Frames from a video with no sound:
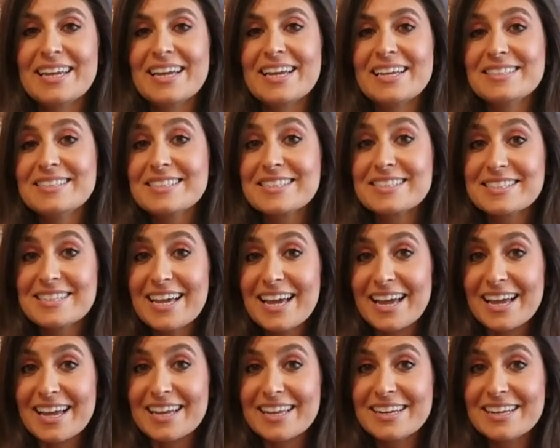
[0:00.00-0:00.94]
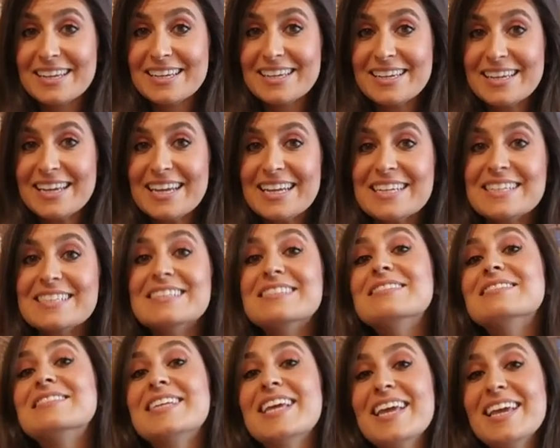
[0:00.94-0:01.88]
Instead,
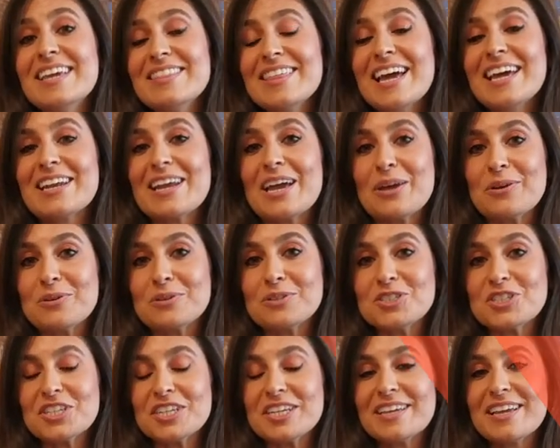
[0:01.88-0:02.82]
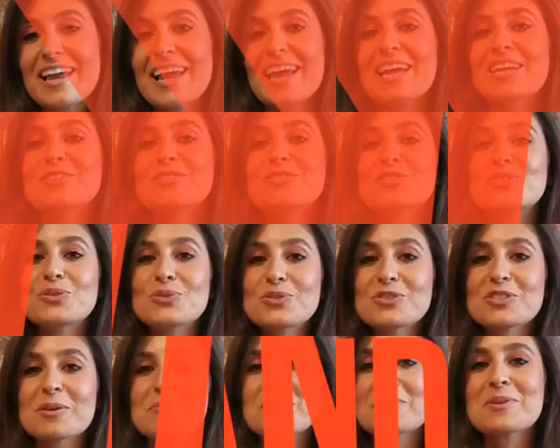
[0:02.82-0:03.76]
take that energy and do
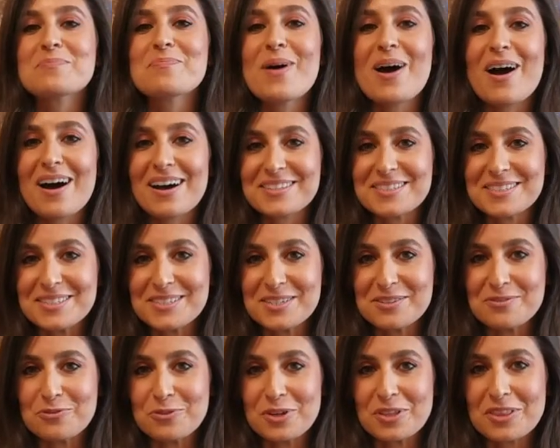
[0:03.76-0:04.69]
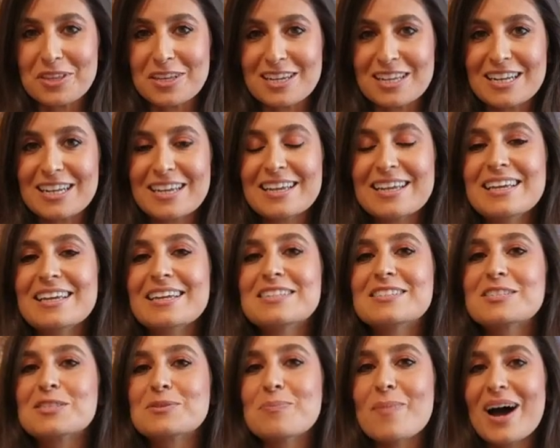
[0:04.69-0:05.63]
something positive with it.
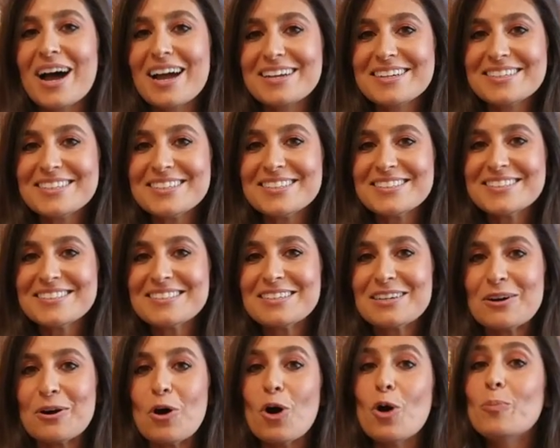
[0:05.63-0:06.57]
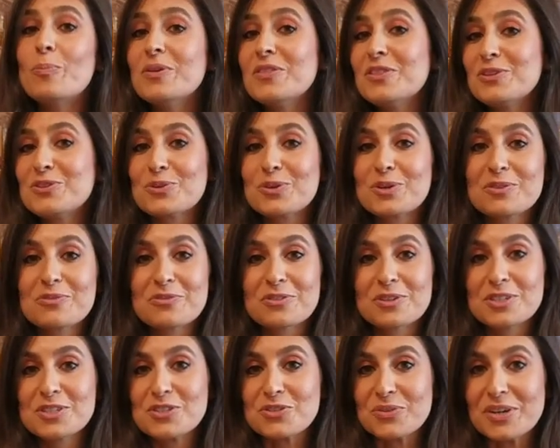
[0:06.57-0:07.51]
Smile, open the door for
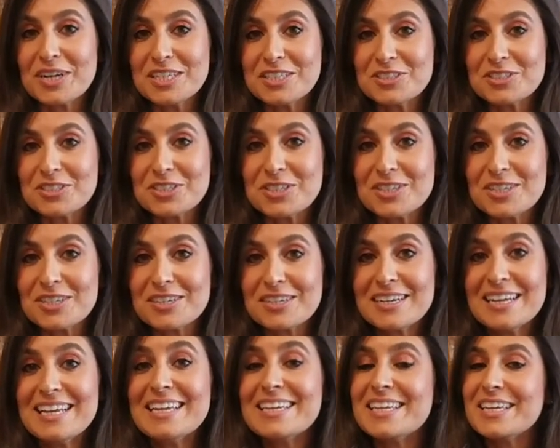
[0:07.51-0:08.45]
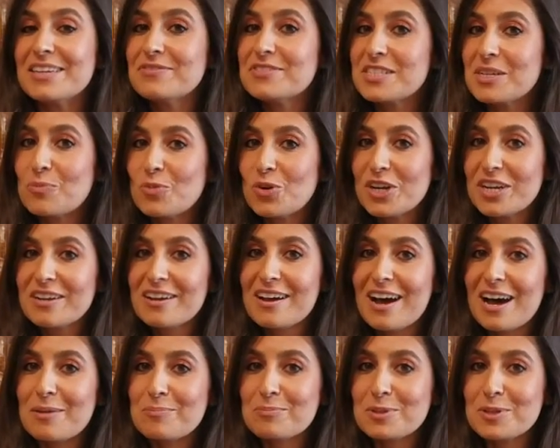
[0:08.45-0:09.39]
a stranger, give someone a
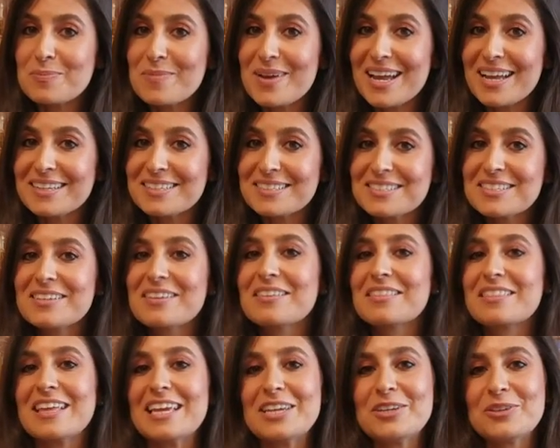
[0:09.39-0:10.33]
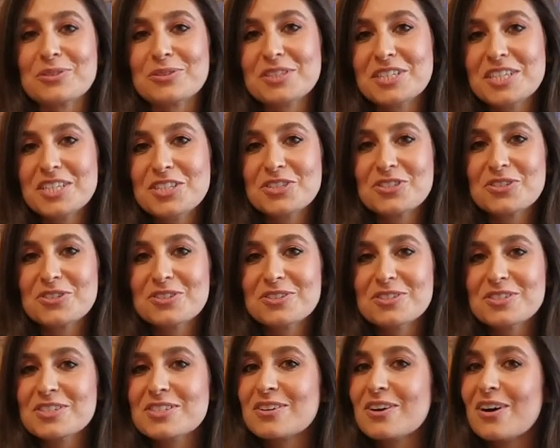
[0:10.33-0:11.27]
compliment, thank your
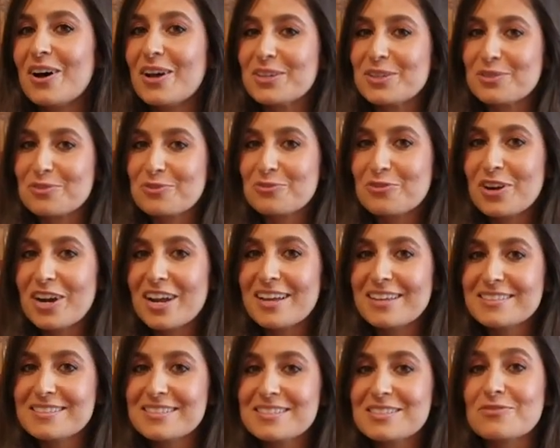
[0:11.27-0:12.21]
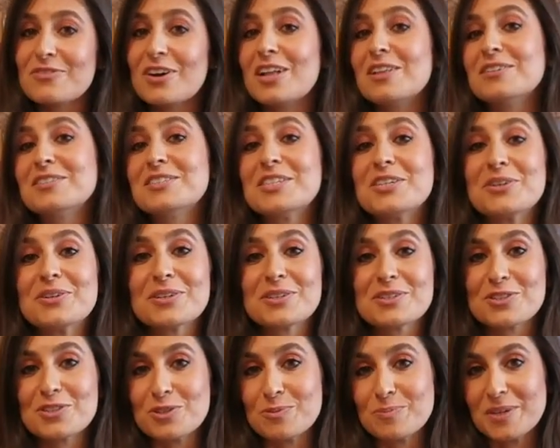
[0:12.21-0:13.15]
teachers, call your friends, volunteer at a
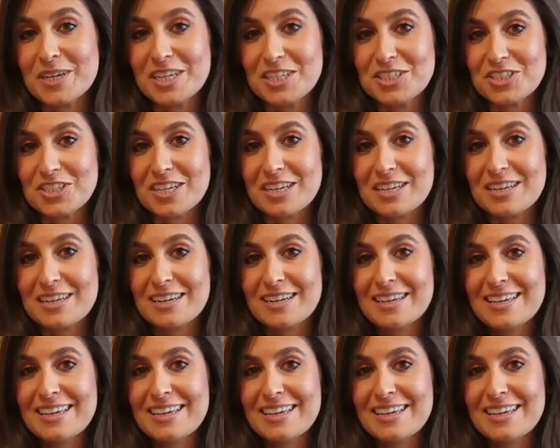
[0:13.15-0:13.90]
soup kitchen.